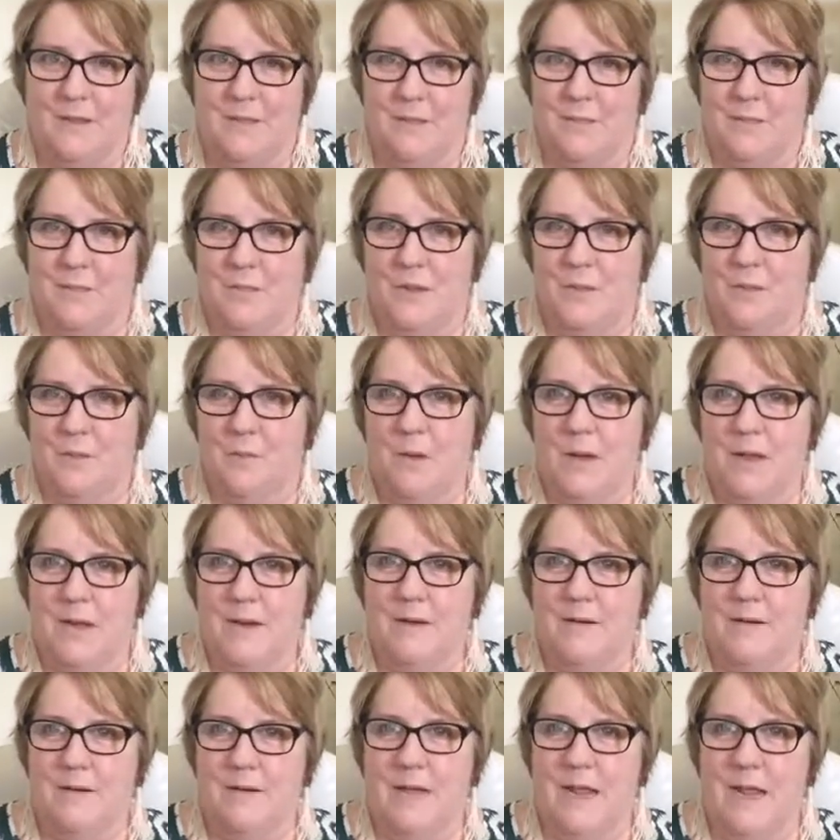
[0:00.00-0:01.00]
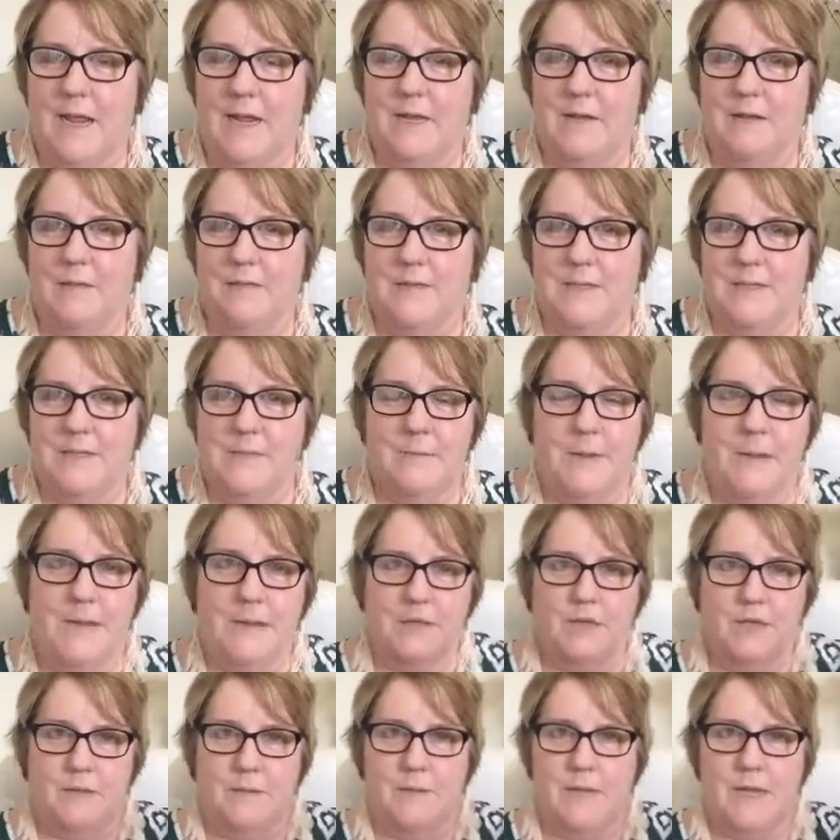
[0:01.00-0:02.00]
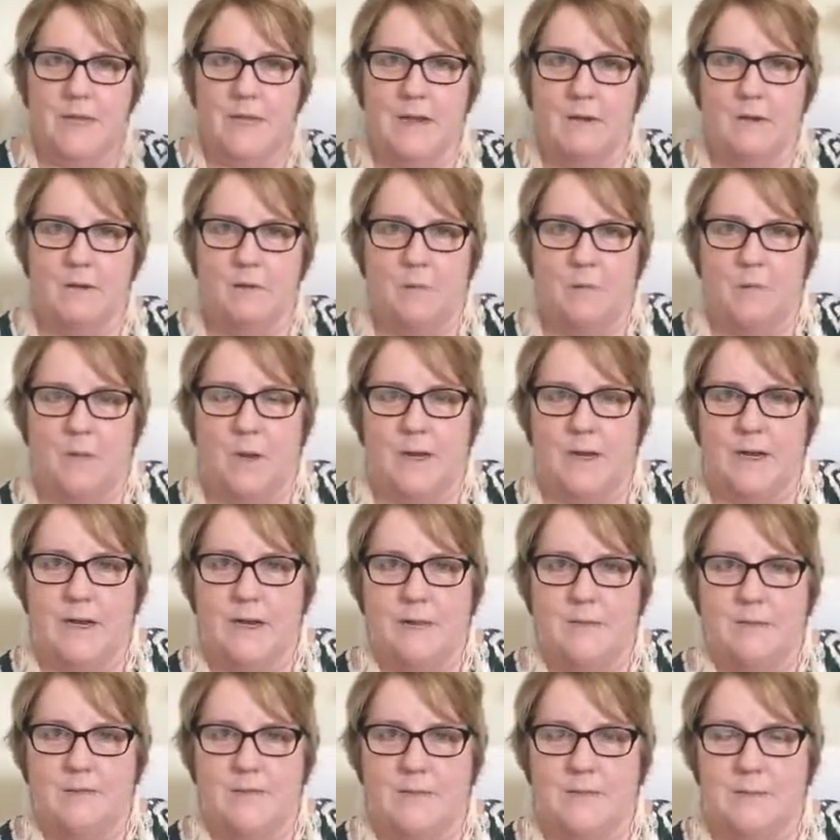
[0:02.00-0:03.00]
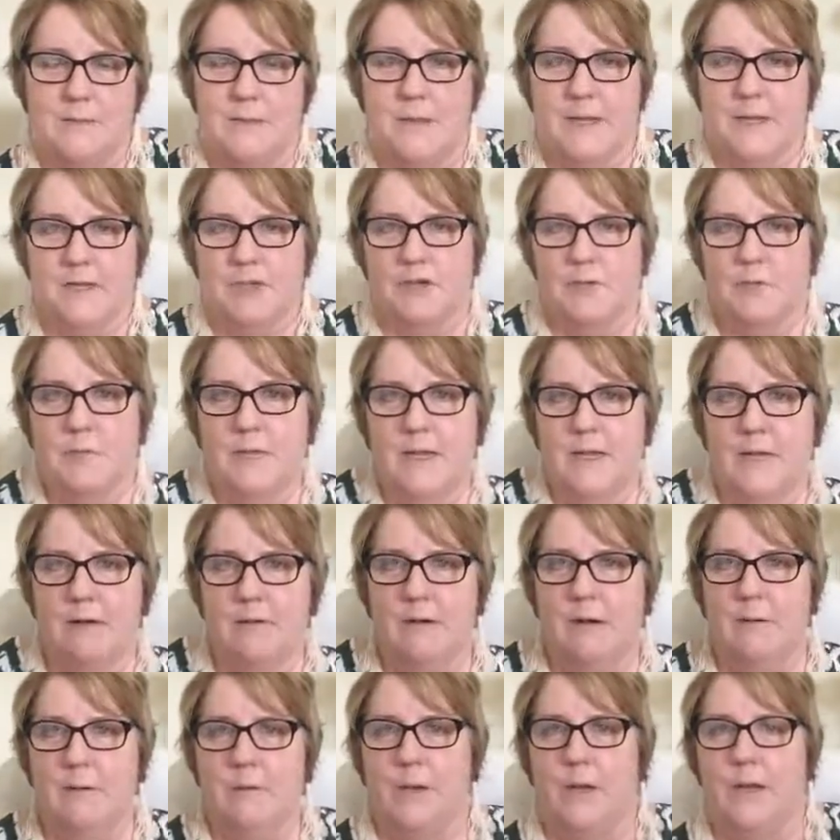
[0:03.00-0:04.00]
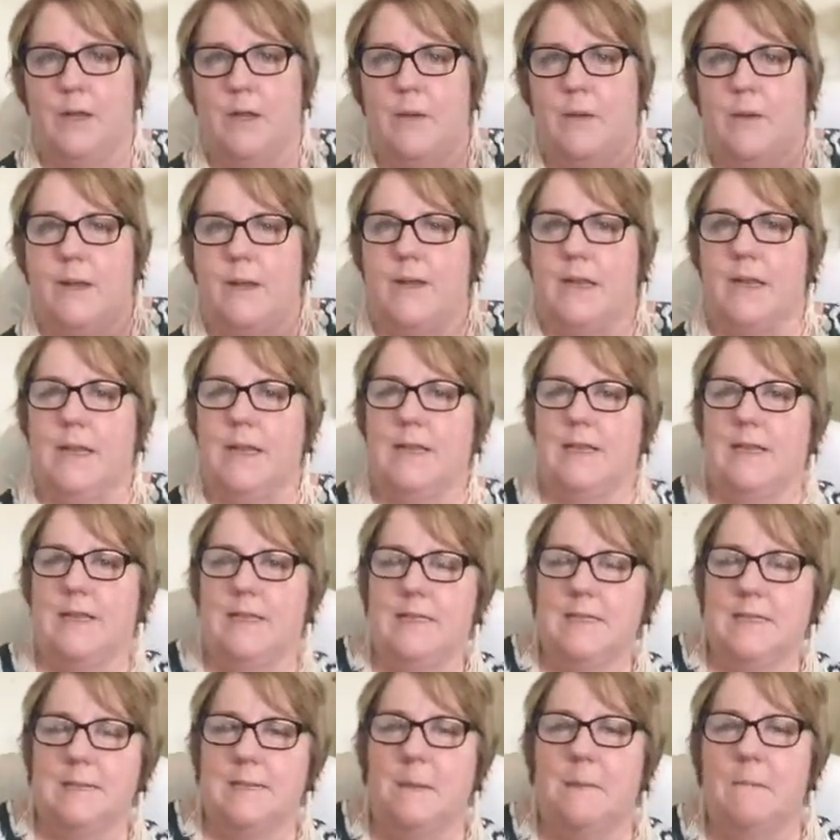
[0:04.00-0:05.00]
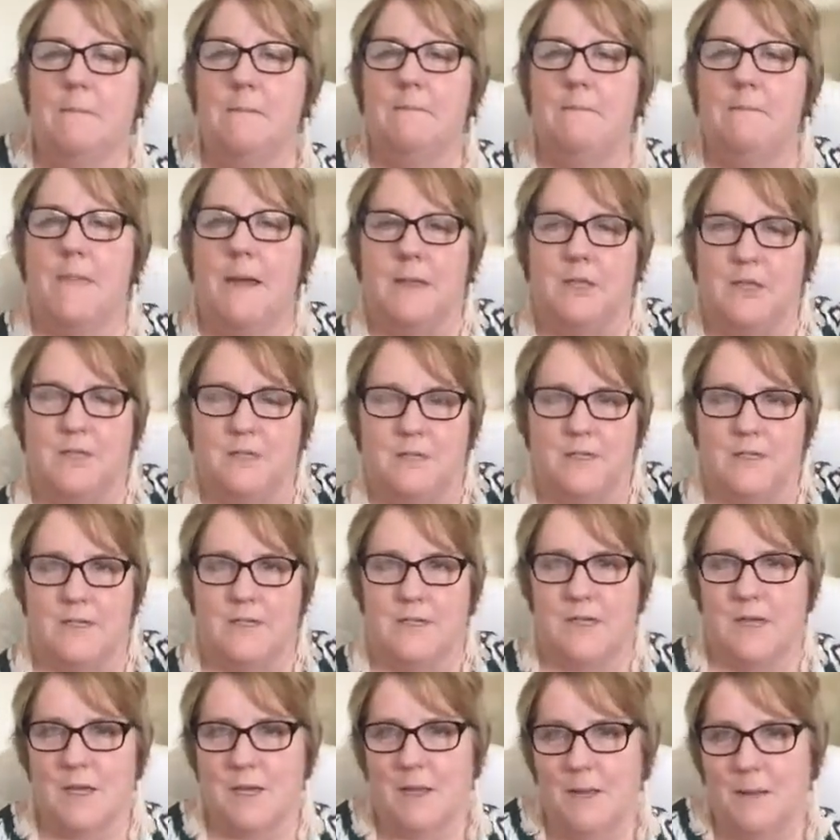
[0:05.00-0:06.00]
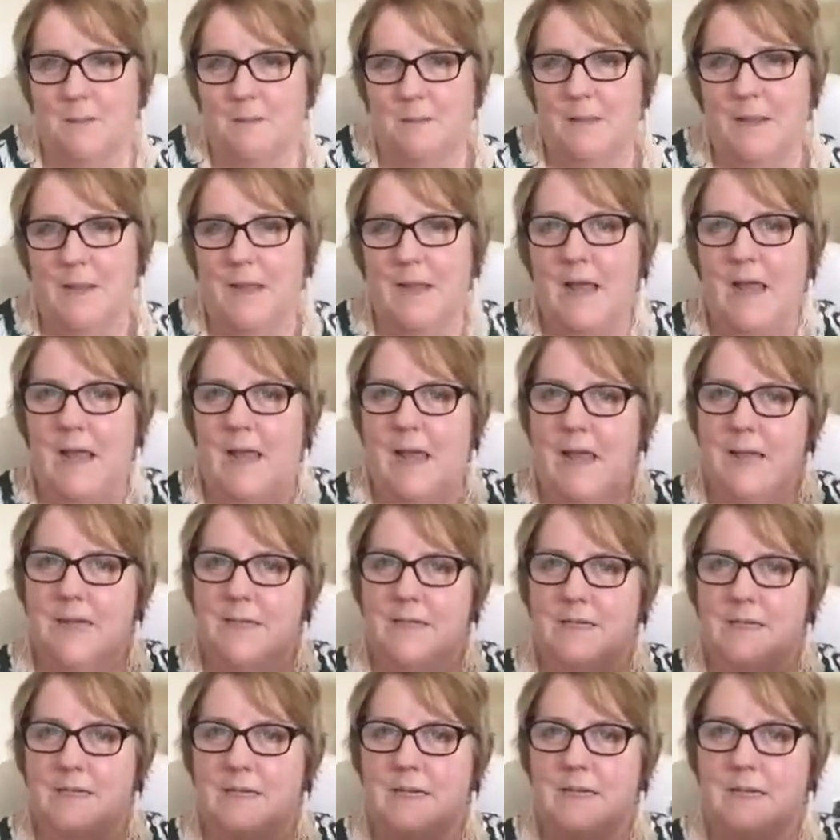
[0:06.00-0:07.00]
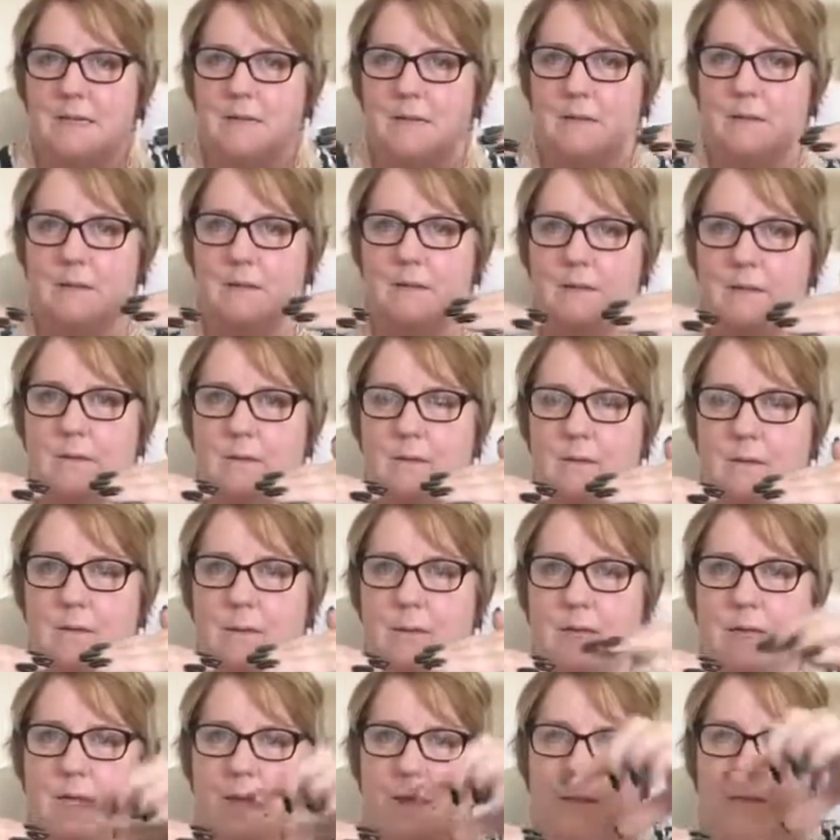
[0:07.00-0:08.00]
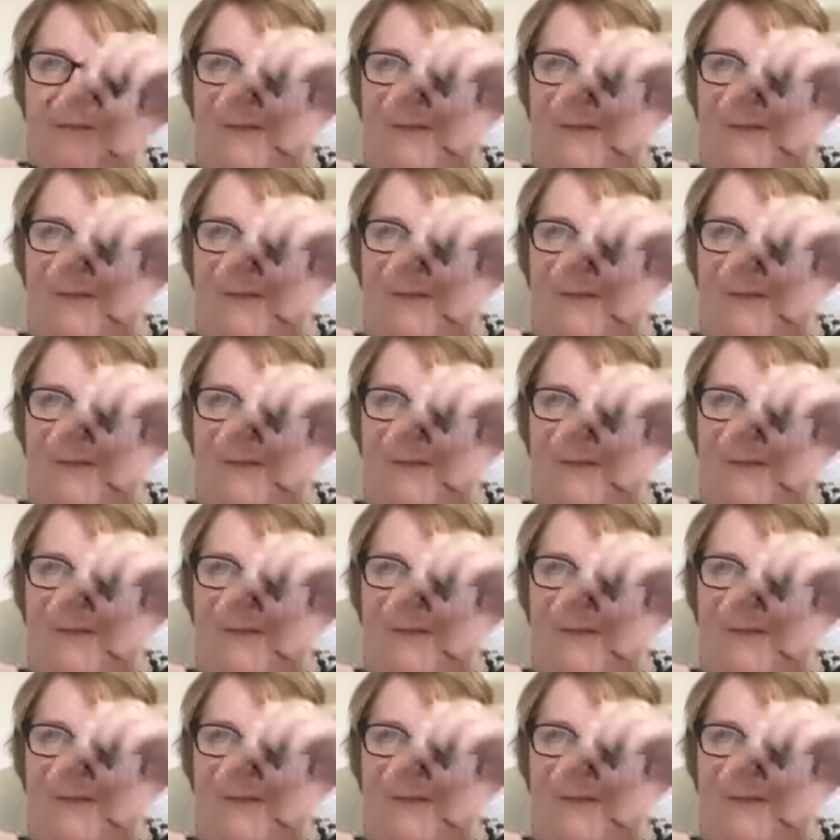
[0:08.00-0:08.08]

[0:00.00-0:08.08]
with one end of the spectrum here and one end of the spectrum here, and we're going like this much of the time until we come